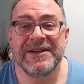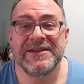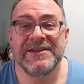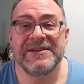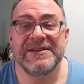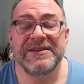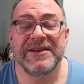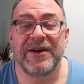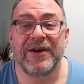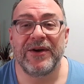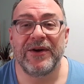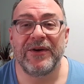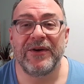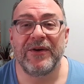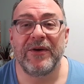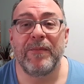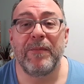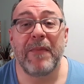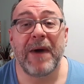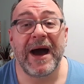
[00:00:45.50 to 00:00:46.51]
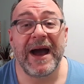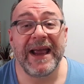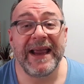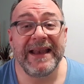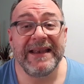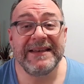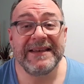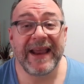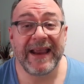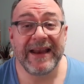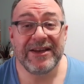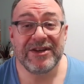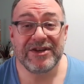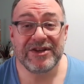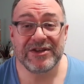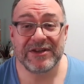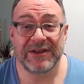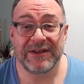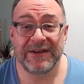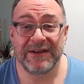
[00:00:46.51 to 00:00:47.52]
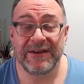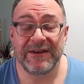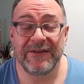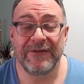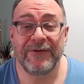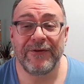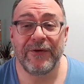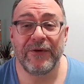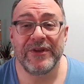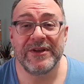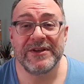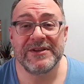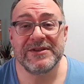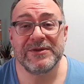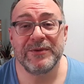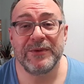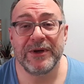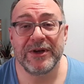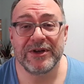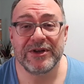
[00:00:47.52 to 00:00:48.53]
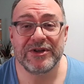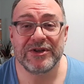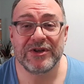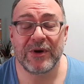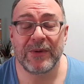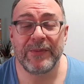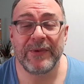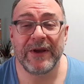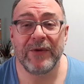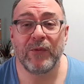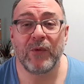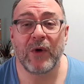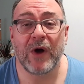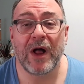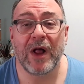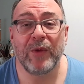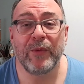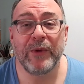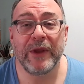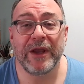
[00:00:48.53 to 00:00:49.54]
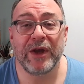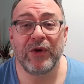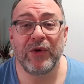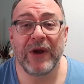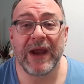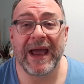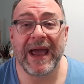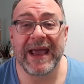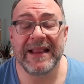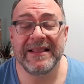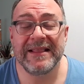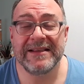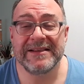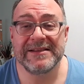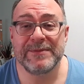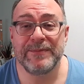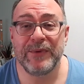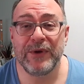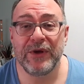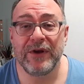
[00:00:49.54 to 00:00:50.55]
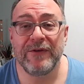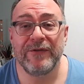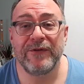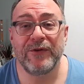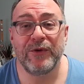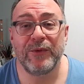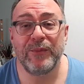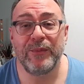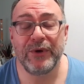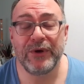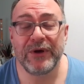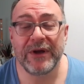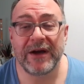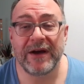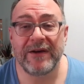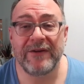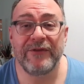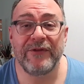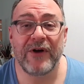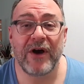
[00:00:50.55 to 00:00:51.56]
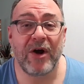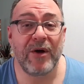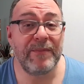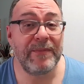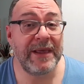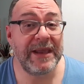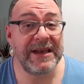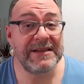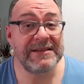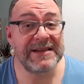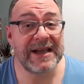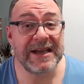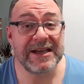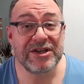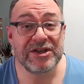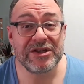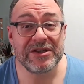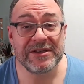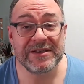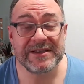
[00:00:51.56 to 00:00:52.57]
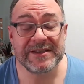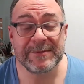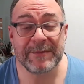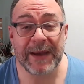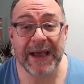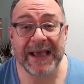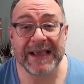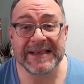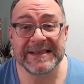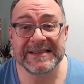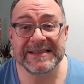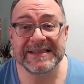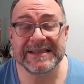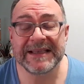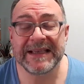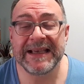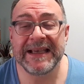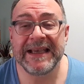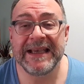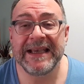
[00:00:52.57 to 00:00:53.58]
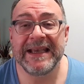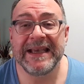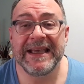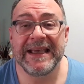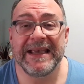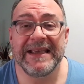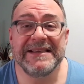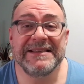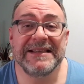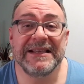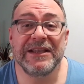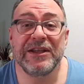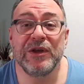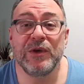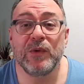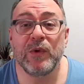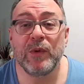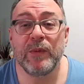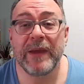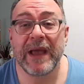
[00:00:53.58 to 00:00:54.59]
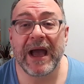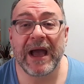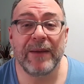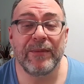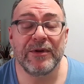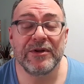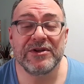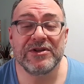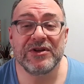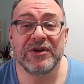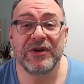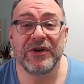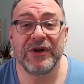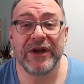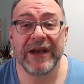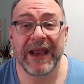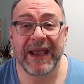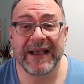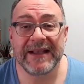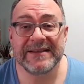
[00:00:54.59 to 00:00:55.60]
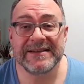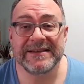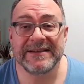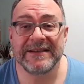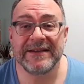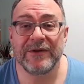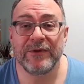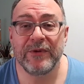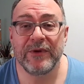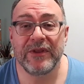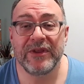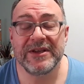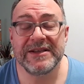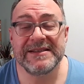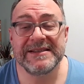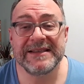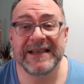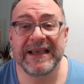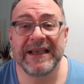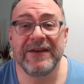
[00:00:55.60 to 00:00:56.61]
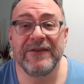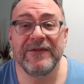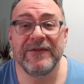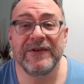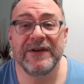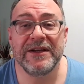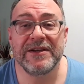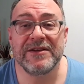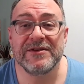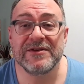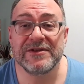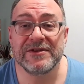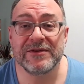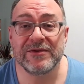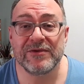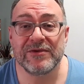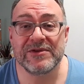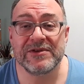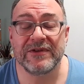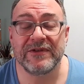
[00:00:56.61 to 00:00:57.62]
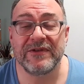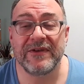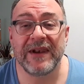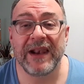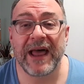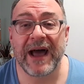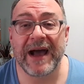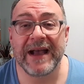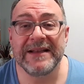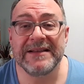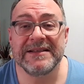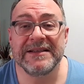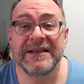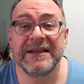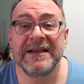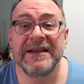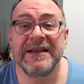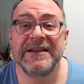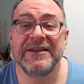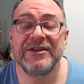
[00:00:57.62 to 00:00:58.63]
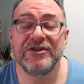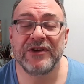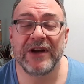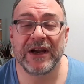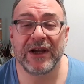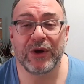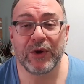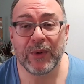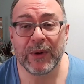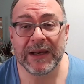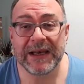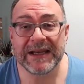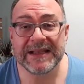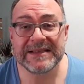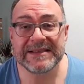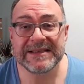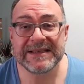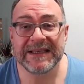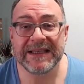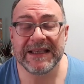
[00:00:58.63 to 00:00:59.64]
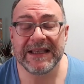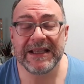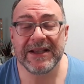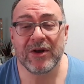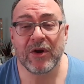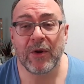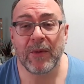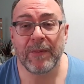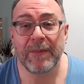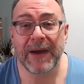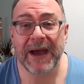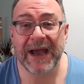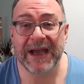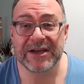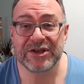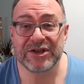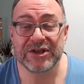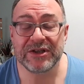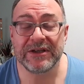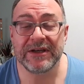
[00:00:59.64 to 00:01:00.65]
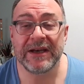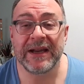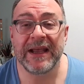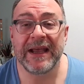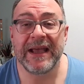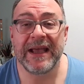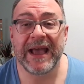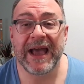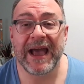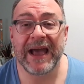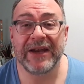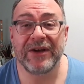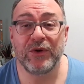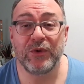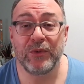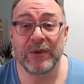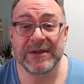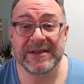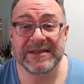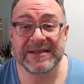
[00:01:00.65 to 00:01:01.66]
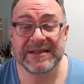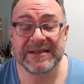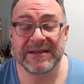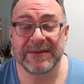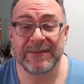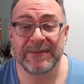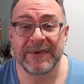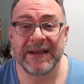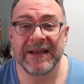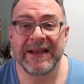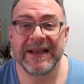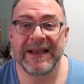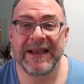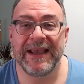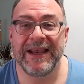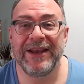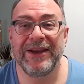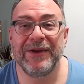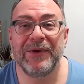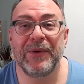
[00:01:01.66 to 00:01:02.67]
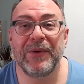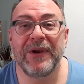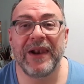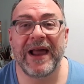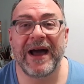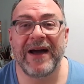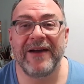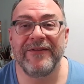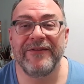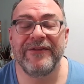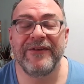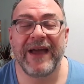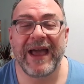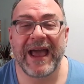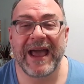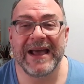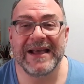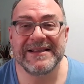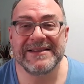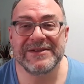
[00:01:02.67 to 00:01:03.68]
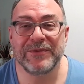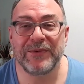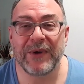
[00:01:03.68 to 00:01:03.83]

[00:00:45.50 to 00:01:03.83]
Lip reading: So my intention for this workshop, and while we create this beautiful Buddha for our meditation space, is that you will be able to connect with this infinite source of light, tranquility, compassion and wisdom in your life as